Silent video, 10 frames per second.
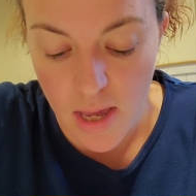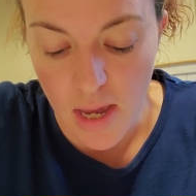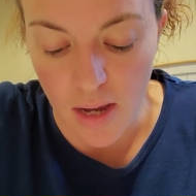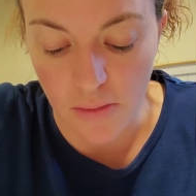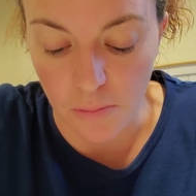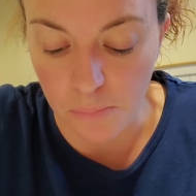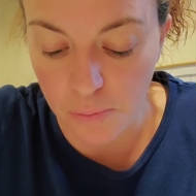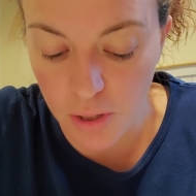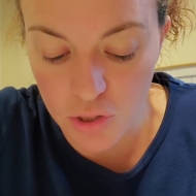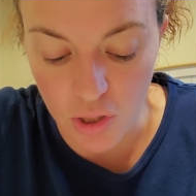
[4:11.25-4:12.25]
and their
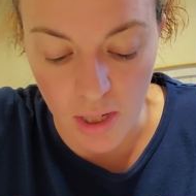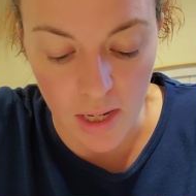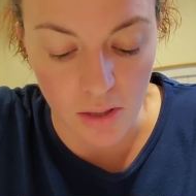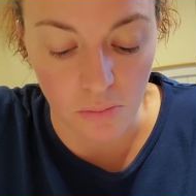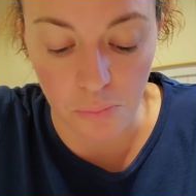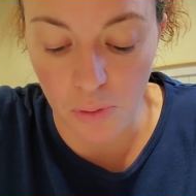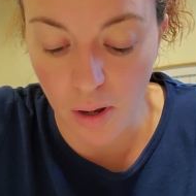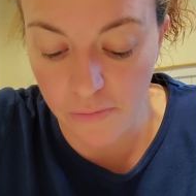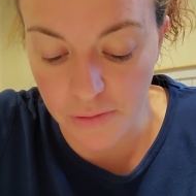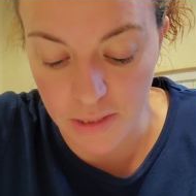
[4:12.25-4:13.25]
preaching and their
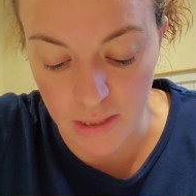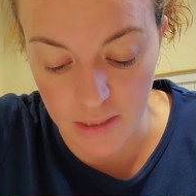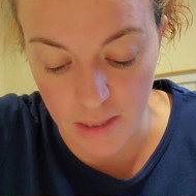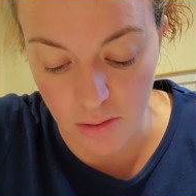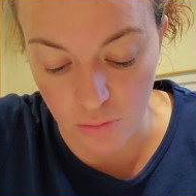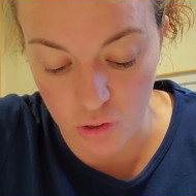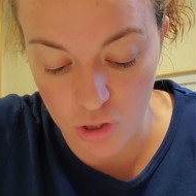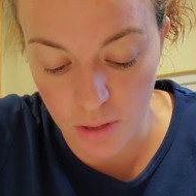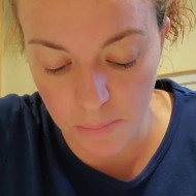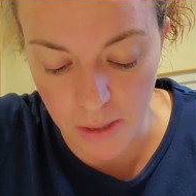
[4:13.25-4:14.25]
prophecies, and their
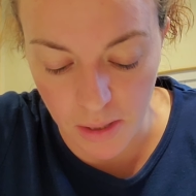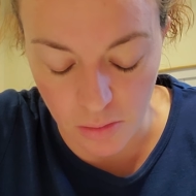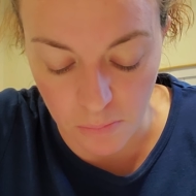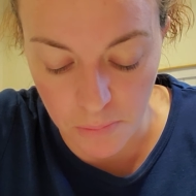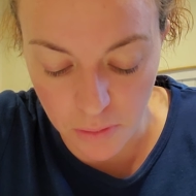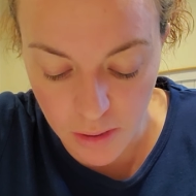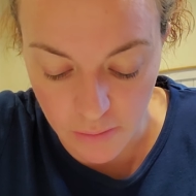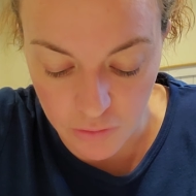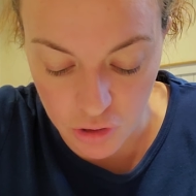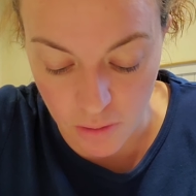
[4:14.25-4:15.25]
shipping and their building
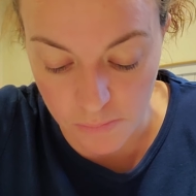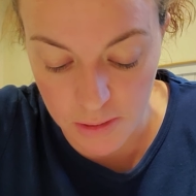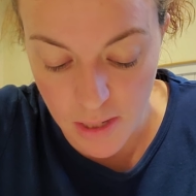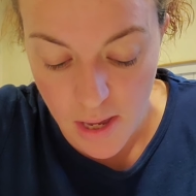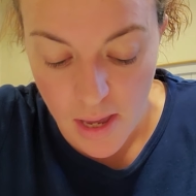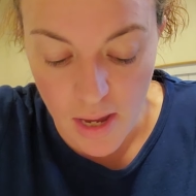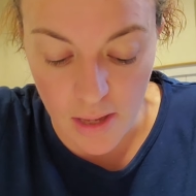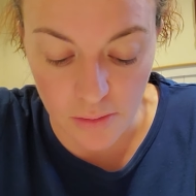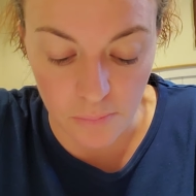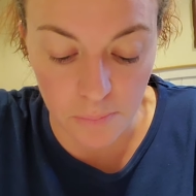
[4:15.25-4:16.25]
of ships,
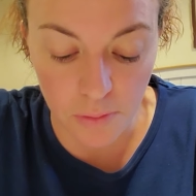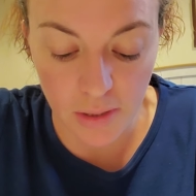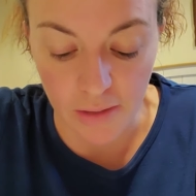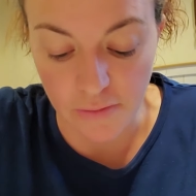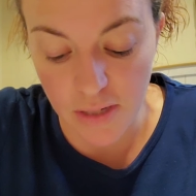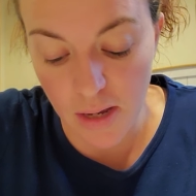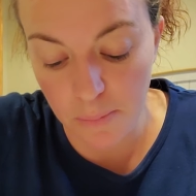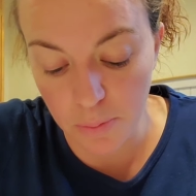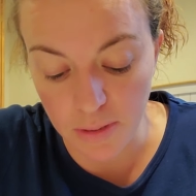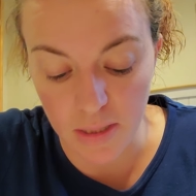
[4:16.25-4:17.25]
and their building of
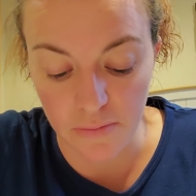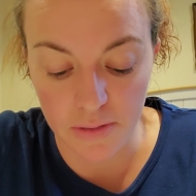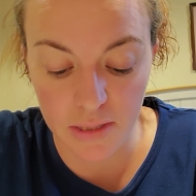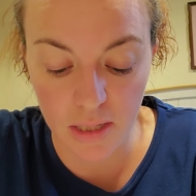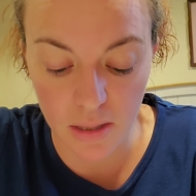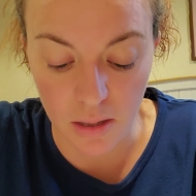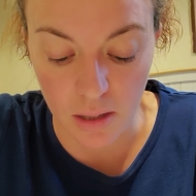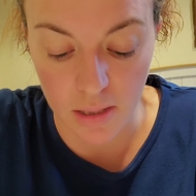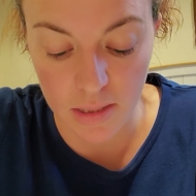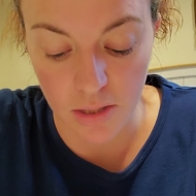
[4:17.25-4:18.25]
temples and of
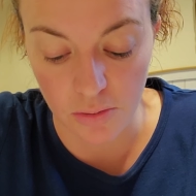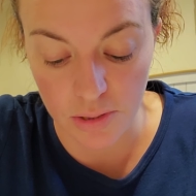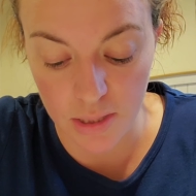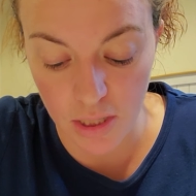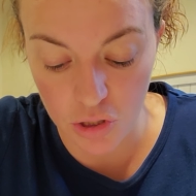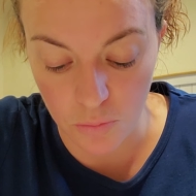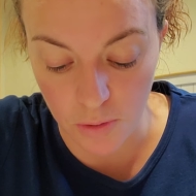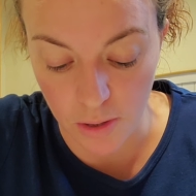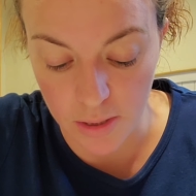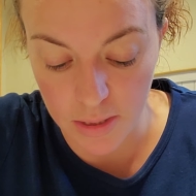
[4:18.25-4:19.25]
synagogues, and their
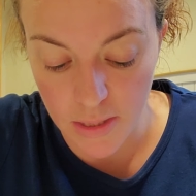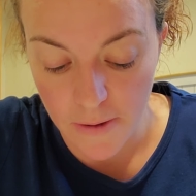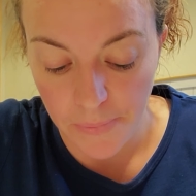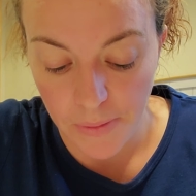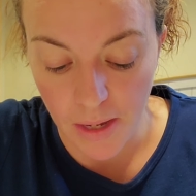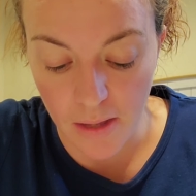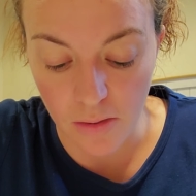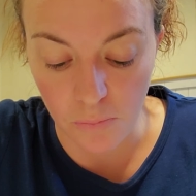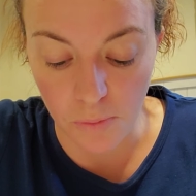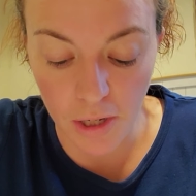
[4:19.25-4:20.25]
sanctuaries, and
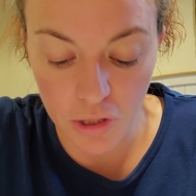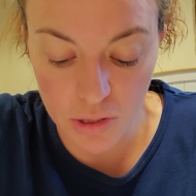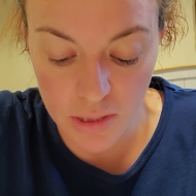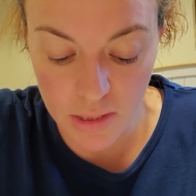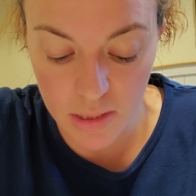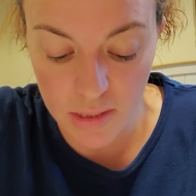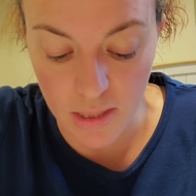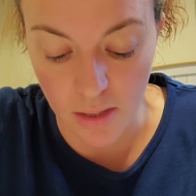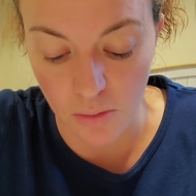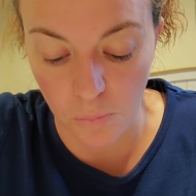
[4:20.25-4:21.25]
their righteousness
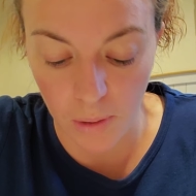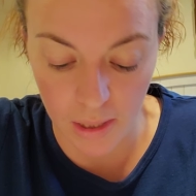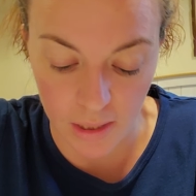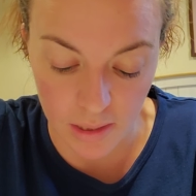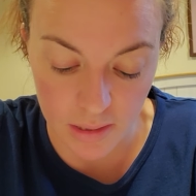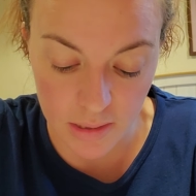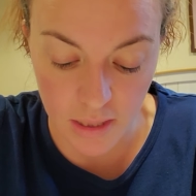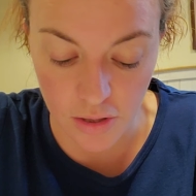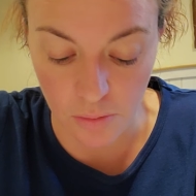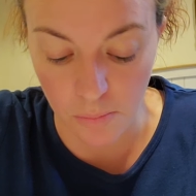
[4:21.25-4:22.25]
and their wickedness,
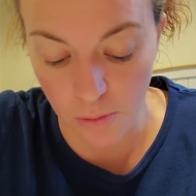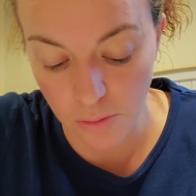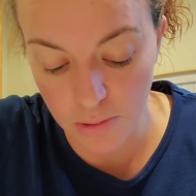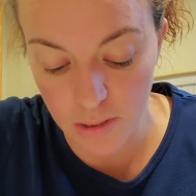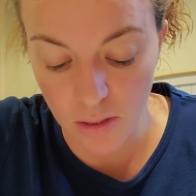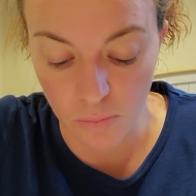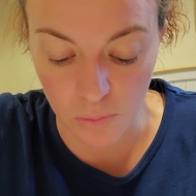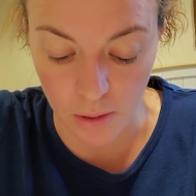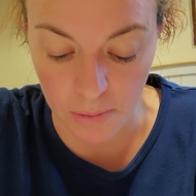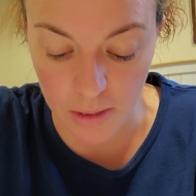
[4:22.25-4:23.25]
and their murders and their
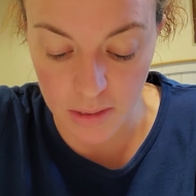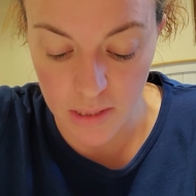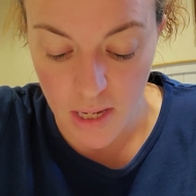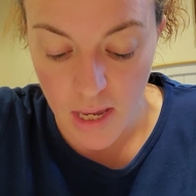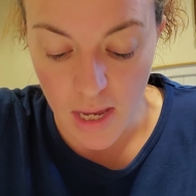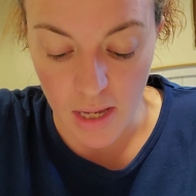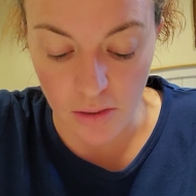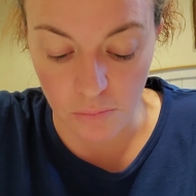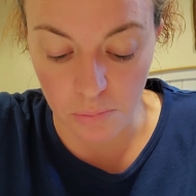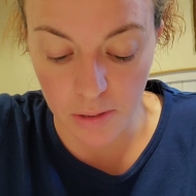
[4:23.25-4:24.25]
robbings, and
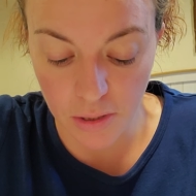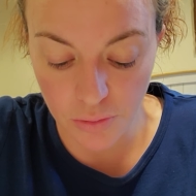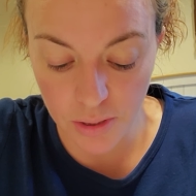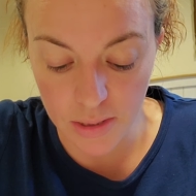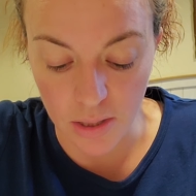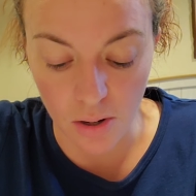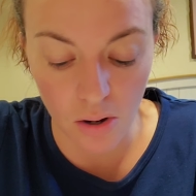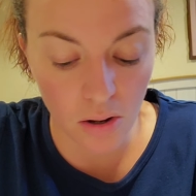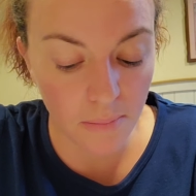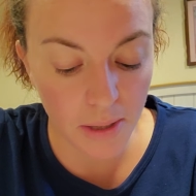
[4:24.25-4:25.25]
their plunderings, and
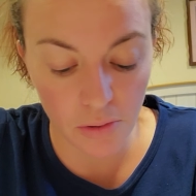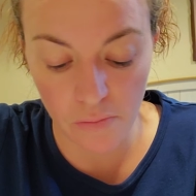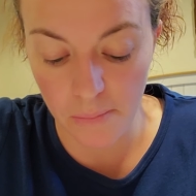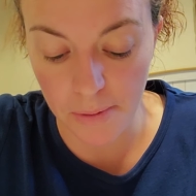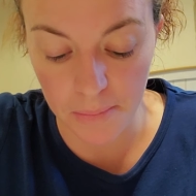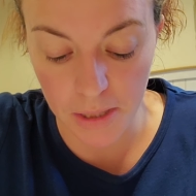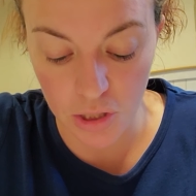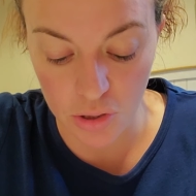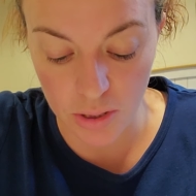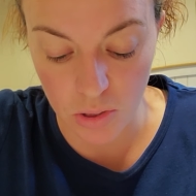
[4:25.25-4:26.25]
all manner of
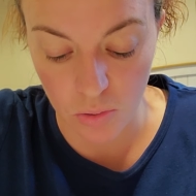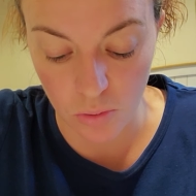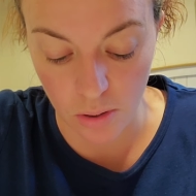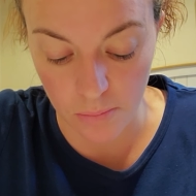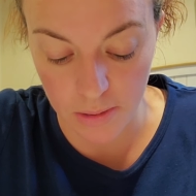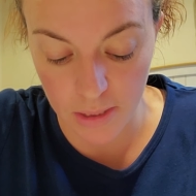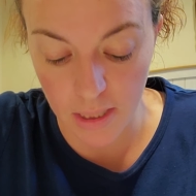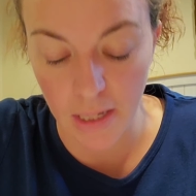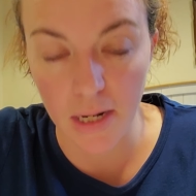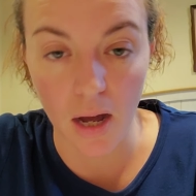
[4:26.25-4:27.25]
abominations and whoredoms
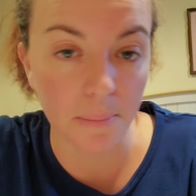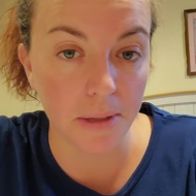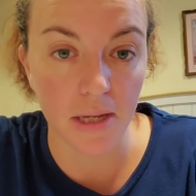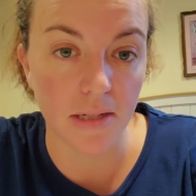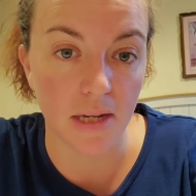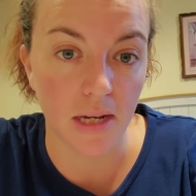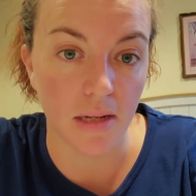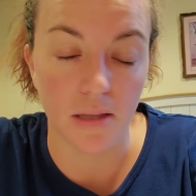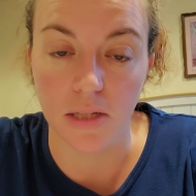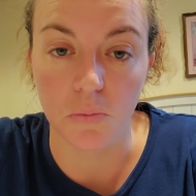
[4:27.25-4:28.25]
cannot be contained
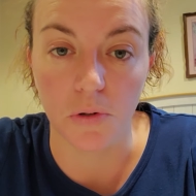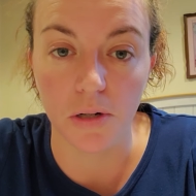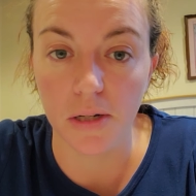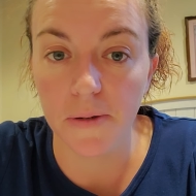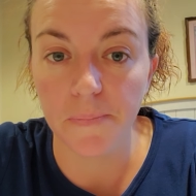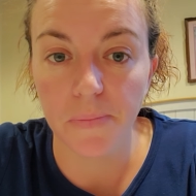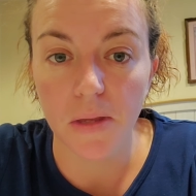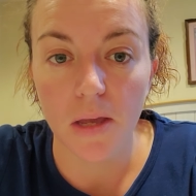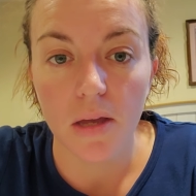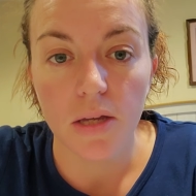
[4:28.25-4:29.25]
in this work.
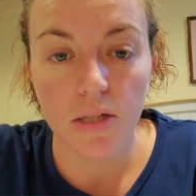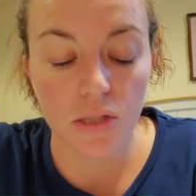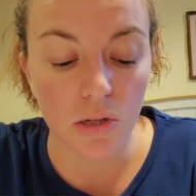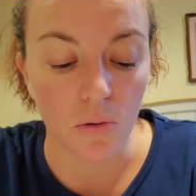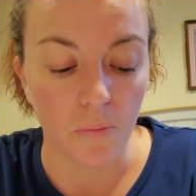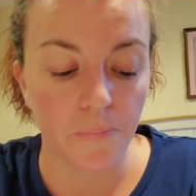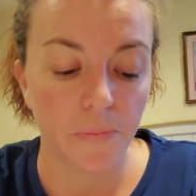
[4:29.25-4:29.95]
So,